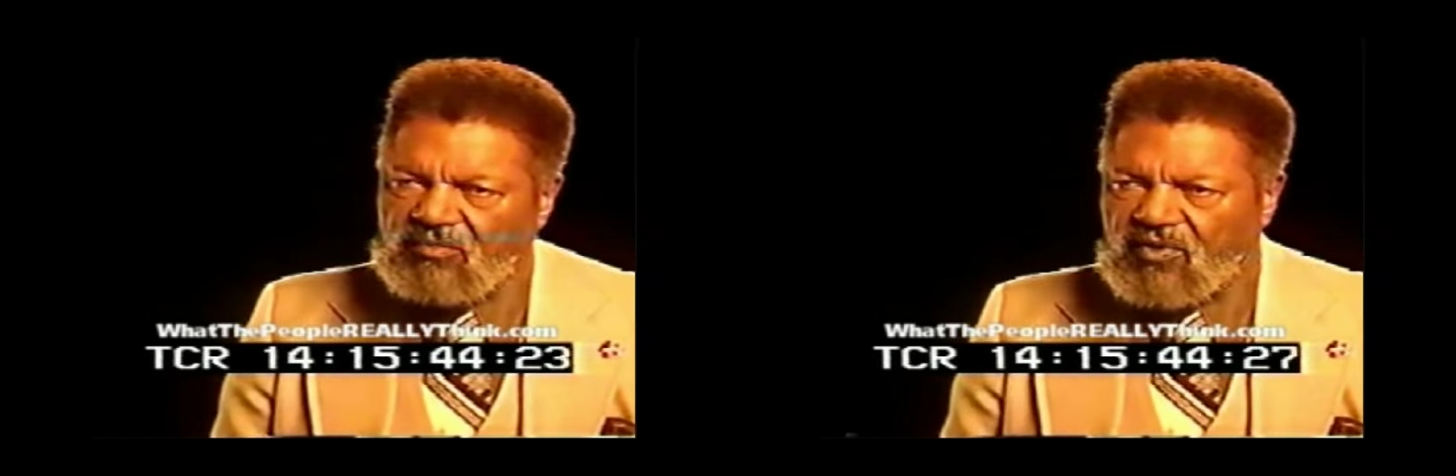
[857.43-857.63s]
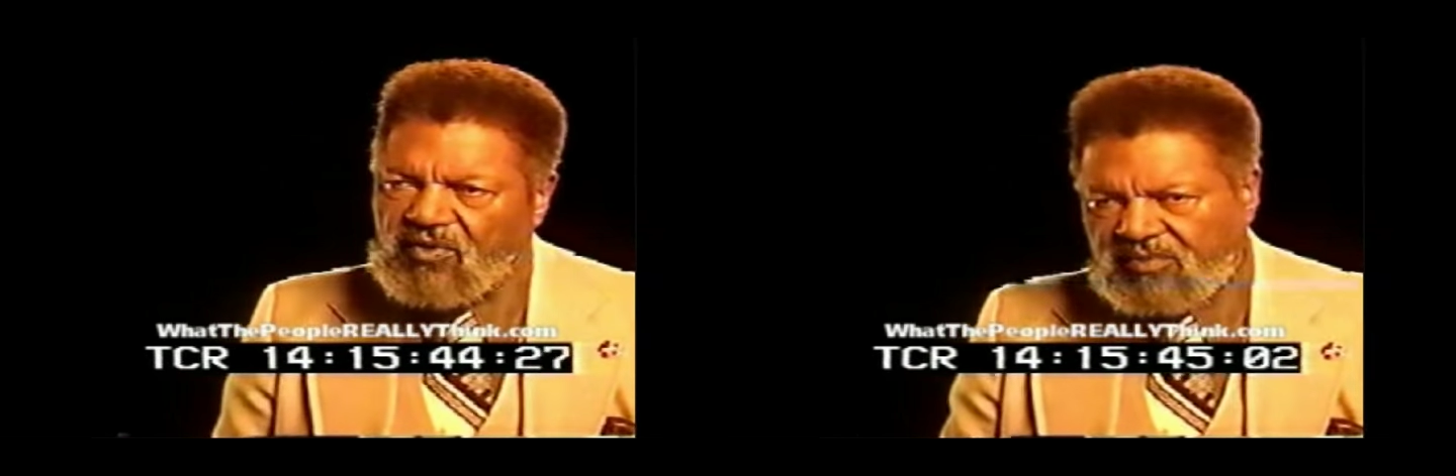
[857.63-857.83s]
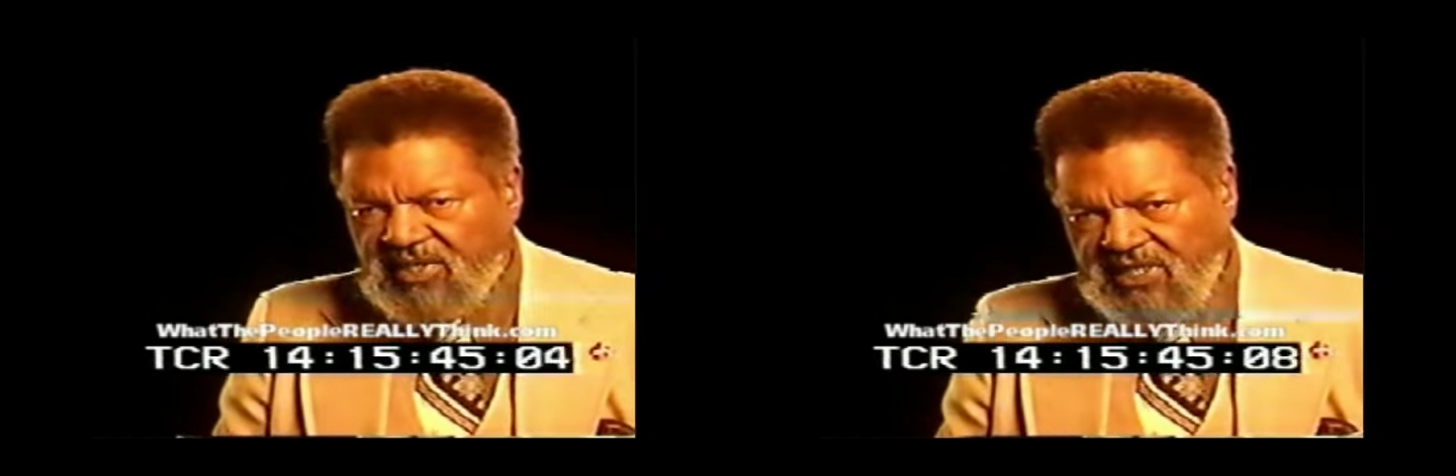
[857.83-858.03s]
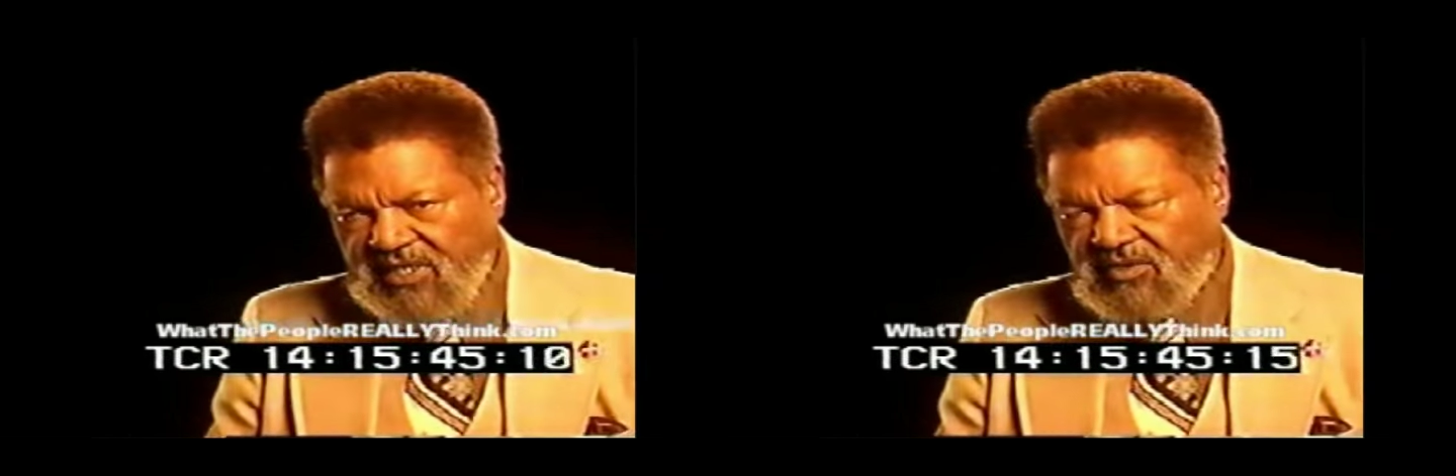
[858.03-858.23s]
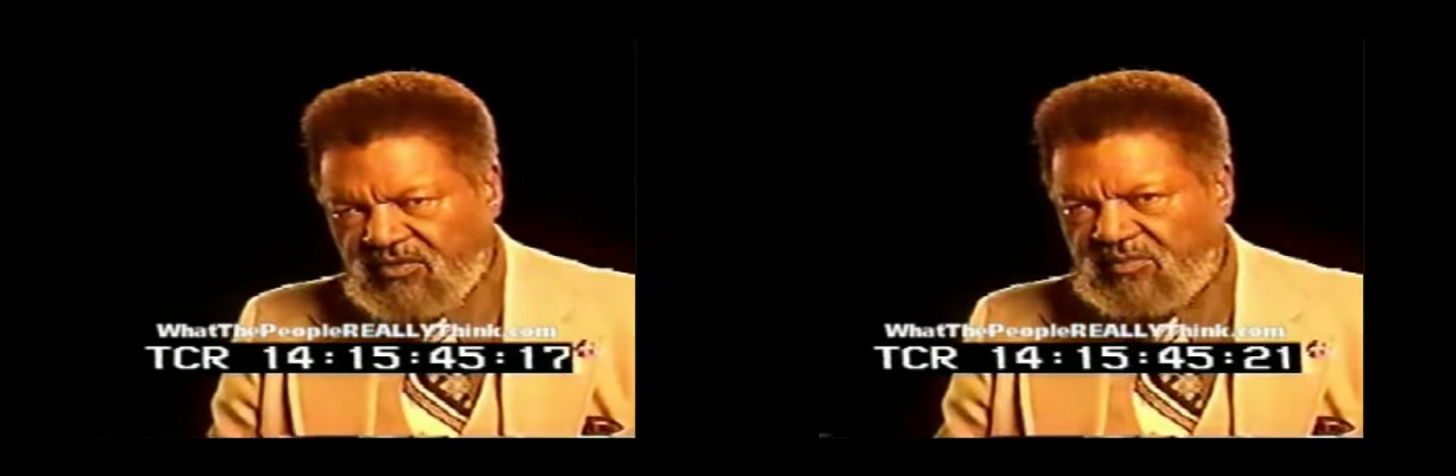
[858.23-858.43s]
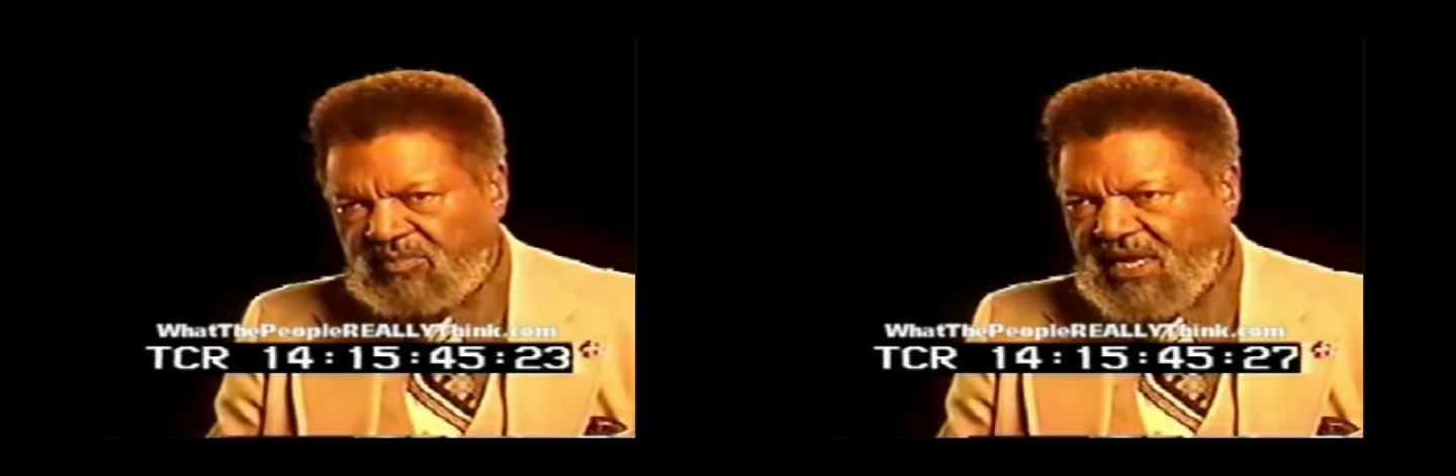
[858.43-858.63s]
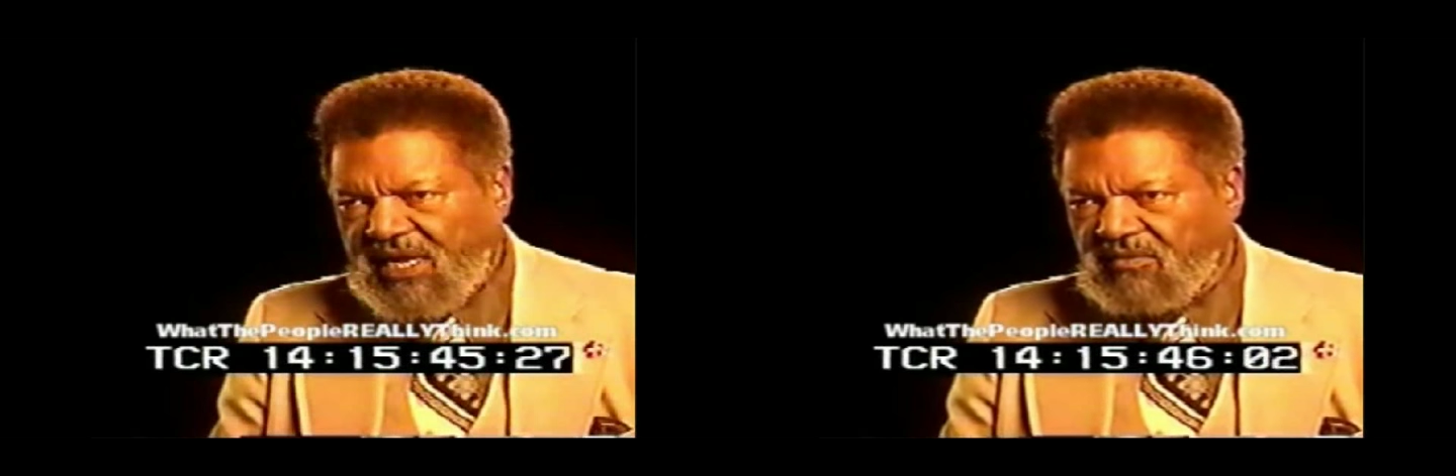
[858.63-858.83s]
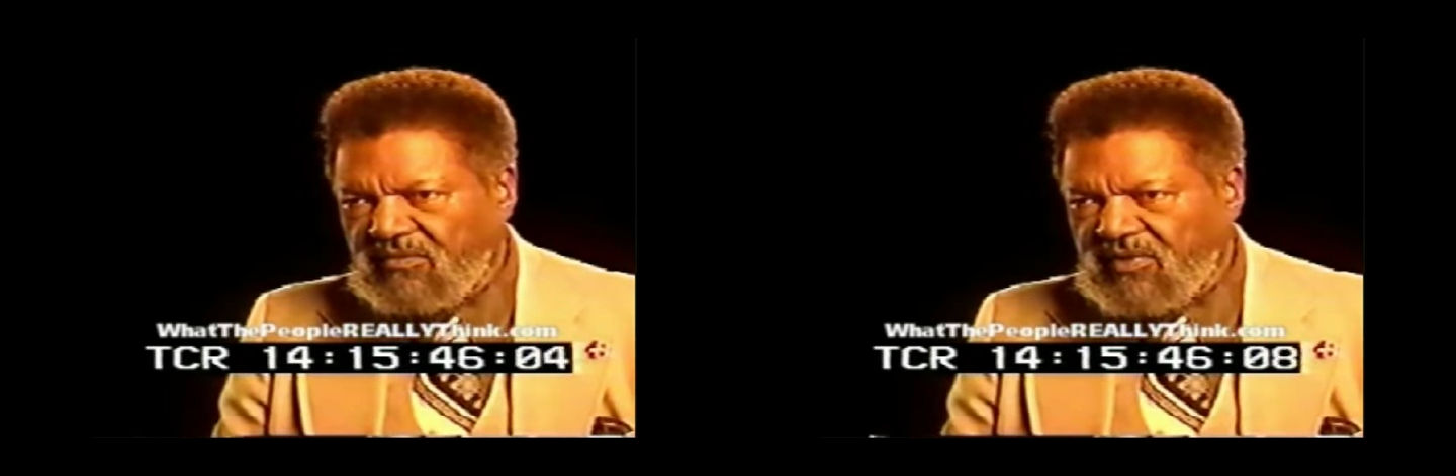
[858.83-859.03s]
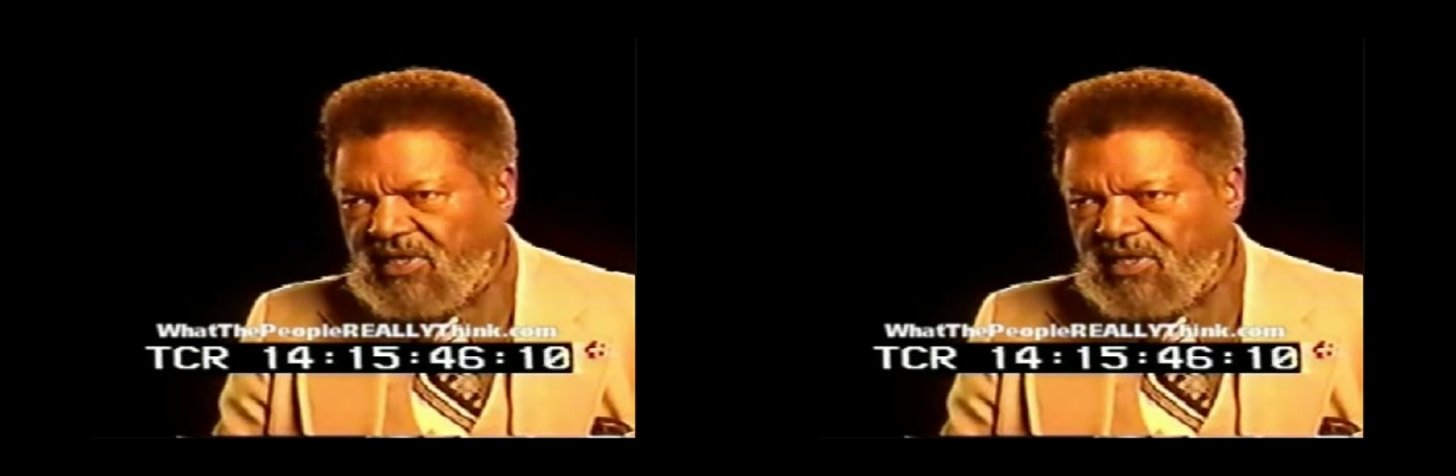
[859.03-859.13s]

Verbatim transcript: and more, it's beginning to creep out.